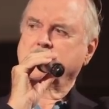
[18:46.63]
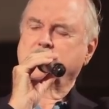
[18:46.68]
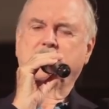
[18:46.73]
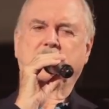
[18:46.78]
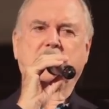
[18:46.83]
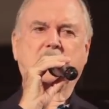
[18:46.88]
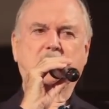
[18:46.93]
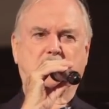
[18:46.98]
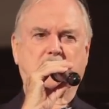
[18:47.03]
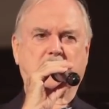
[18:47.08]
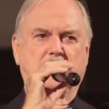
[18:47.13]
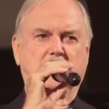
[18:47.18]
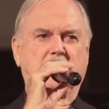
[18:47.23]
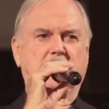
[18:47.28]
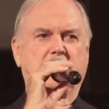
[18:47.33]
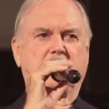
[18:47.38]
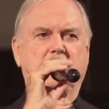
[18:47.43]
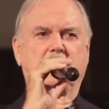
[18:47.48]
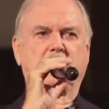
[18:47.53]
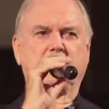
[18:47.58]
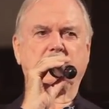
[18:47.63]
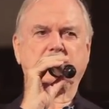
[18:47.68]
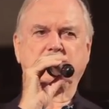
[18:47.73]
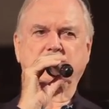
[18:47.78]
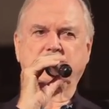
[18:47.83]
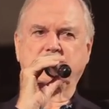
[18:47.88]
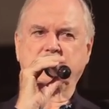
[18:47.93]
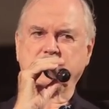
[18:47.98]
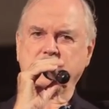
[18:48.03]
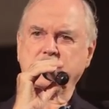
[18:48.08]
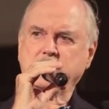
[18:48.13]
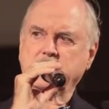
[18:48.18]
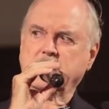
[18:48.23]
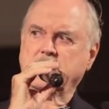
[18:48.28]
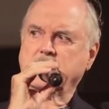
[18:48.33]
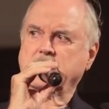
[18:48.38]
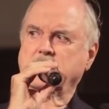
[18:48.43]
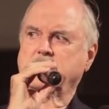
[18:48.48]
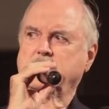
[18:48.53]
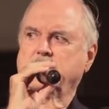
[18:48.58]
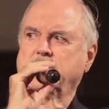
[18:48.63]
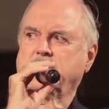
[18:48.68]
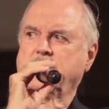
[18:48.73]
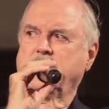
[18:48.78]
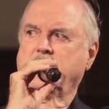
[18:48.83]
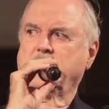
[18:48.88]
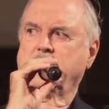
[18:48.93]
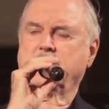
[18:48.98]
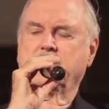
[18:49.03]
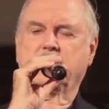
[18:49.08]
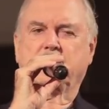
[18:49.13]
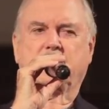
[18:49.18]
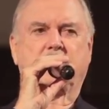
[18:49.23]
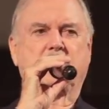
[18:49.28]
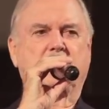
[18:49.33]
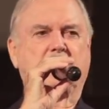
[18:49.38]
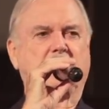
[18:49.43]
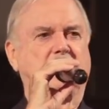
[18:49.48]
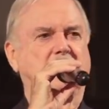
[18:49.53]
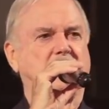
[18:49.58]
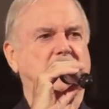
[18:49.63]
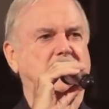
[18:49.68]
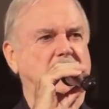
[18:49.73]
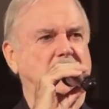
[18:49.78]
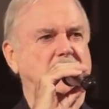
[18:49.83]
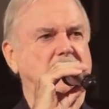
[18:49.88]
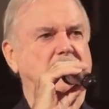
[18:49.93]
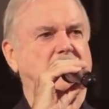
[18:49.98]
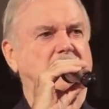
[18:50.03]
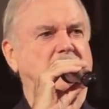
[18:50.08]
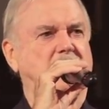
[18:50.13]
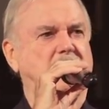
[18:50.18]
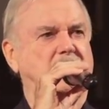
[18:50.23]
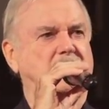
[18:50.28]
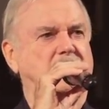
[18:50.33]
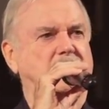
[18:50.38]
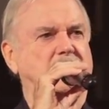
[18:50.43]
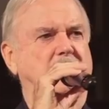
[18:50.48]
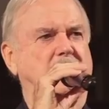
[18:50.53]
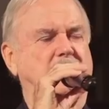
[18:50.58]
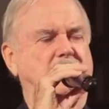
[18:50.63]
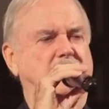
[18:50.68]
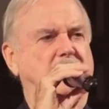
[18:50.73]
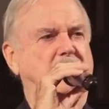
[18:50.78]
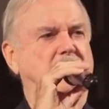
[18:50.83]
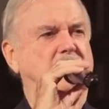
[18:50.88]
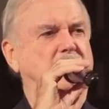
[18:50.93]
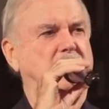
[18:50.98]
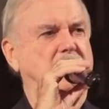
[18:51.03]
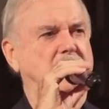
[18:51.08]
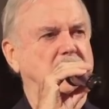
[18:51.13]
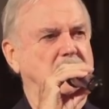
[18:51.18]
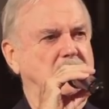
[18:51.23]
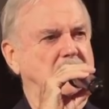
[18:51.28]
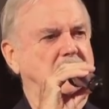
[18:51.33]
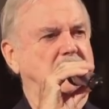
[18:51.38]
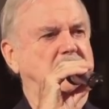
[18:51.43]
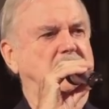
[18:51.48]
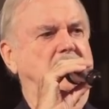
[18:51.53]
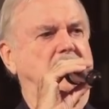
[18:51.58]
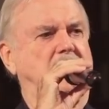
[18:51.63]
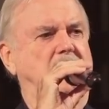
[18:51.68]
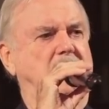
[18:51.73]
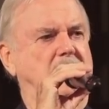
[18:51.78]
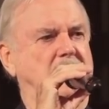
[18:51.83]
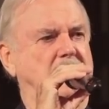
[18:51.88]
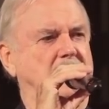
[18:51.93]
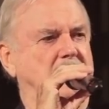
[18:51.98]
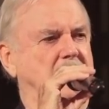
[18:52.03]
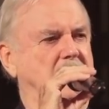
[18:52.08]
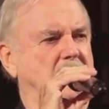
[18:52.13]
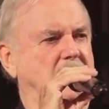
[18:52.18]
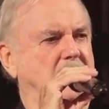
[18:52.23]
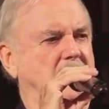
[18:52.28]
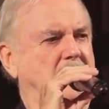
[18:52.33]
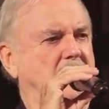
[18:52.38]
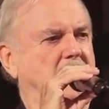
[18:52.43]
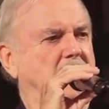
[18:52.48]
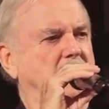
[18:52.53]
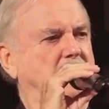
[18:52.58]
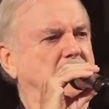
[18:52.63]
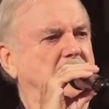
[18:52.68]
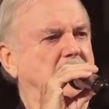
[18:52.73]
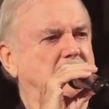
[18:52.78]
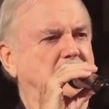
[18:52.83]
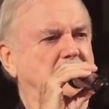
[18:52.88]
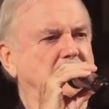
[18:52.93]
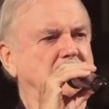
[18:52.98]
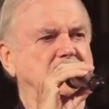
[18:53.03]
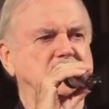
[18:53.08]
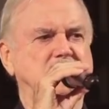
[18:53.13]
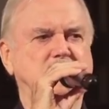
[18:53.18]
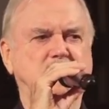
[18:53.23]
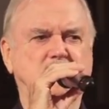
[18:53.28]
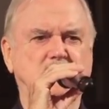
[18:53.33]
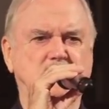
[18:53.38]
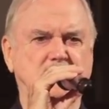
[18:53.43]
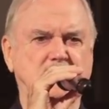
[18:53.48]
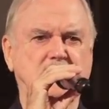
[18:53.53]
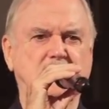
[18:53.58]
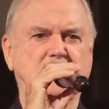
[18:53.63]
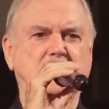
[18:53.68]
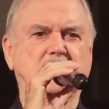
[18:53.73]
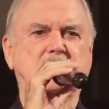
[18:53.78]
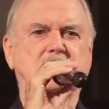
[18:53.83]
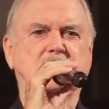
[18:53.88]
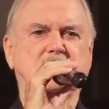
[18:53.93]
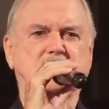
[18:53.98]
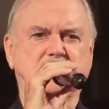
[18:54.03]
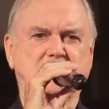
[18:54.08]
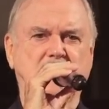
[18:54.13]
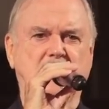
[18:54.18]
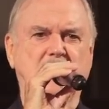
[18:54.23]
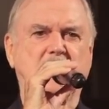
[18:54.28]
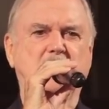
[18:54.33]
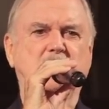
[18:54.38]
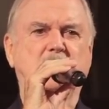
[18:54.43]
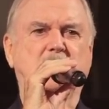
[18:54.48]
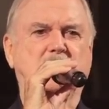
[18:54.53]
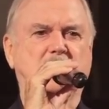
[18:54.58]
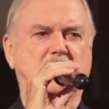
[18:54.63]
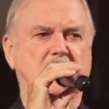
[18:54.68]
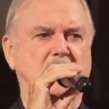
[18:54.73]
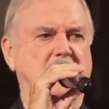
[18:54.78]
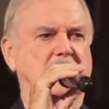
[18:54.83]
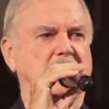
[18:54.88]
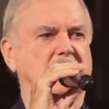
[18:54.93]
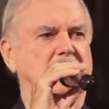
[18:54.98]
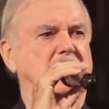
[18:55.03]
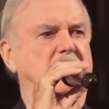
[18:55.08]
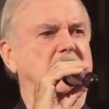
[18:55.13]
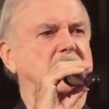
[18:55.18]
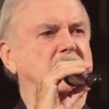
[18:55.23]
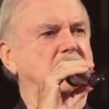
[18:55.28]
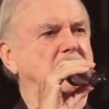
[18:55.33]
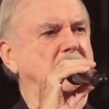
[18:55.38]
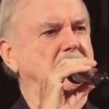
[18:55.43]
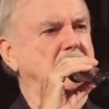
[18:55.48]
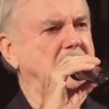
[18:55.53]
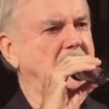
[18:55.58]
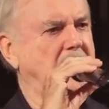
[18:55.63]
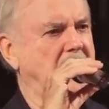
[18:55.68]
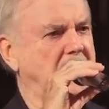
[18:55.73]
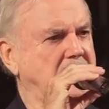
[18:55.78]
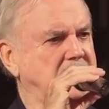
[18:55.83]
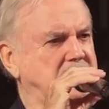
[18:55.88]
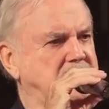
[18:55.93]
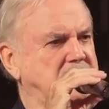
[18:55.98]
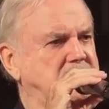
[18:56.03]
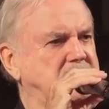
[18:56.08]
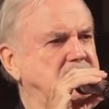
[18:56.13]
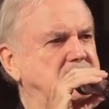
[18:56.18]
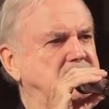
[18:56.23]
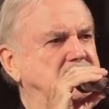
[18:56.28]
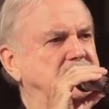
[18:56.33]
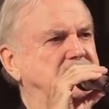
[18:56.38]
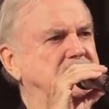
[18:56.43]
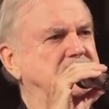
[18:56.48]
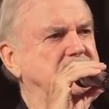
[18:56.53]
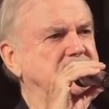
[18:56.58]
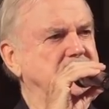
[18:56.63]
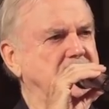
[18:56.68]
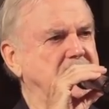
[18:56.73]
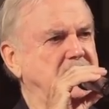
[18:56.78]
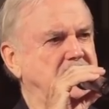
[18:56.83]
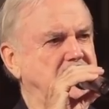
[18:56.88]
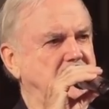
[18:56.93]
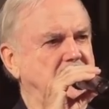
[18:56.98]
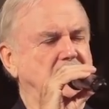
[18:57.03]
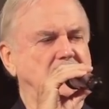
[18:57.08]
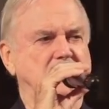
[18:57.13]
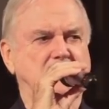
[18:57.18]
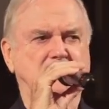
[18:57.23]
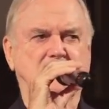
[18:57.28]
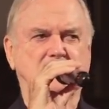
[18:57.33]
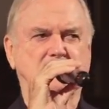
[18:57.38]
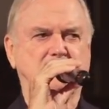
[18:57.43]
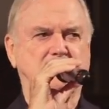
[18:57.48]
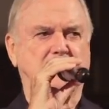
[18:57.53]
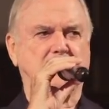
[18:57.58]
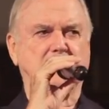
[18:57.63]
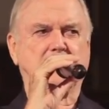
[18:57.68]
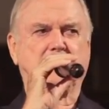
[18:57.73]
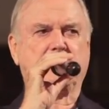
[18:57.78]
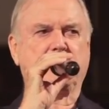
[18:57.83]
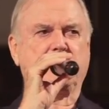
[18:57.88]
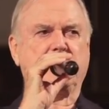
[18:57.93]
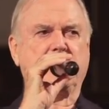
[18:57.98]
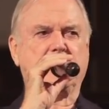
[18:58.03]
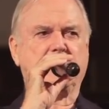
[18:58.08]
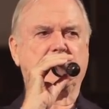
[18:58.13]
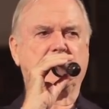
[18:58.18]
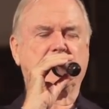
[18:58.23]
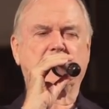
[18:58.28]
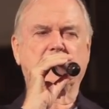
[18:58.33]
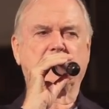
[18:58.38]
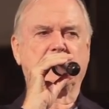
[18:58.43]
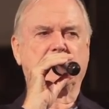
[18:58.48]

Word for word: People are enjoying themselves. There's a sense of community here. People are enjoying the same thing. They're relaxed. There's a friendliness, a bonhomie in the air.